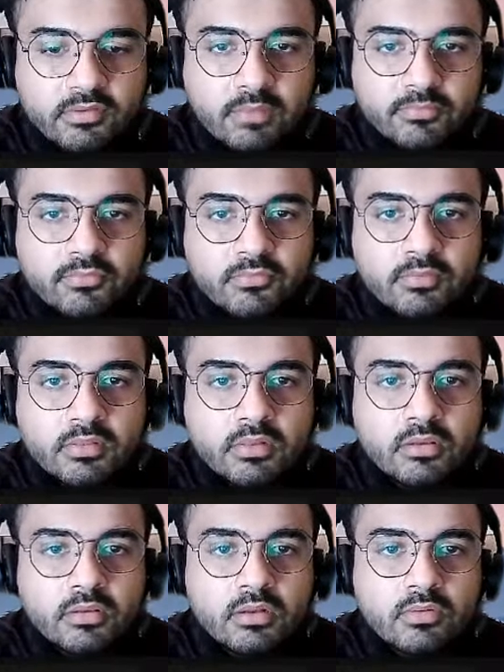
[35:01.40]
capture with
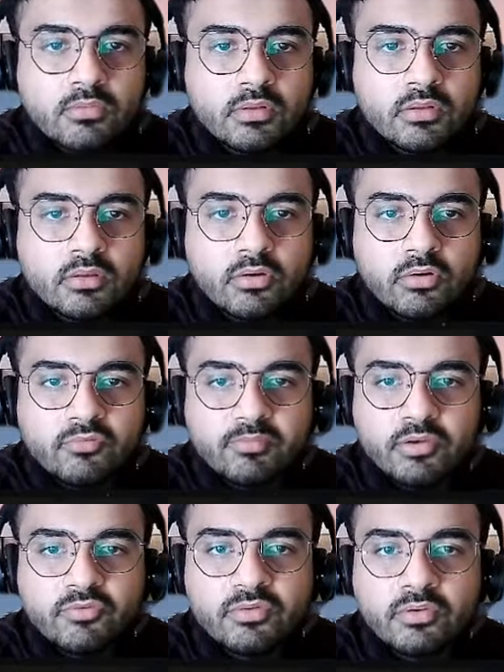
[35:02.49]
this now. There's a lot of
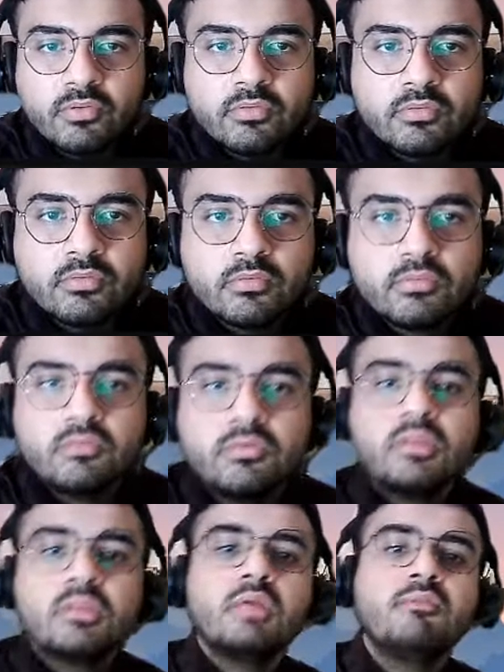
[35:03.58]
pressure on
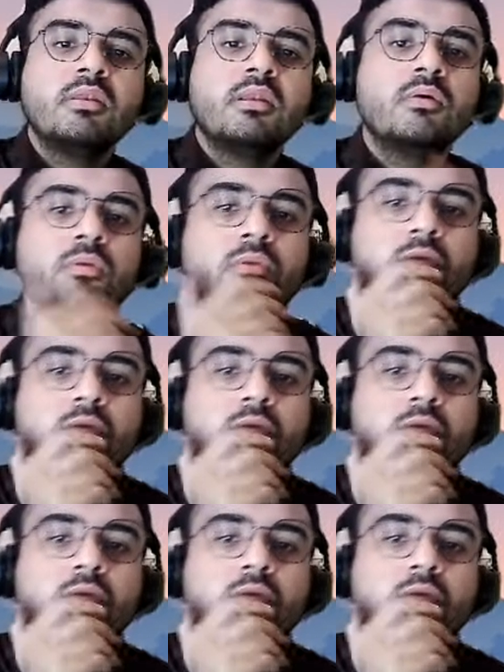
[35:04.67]
g7 now.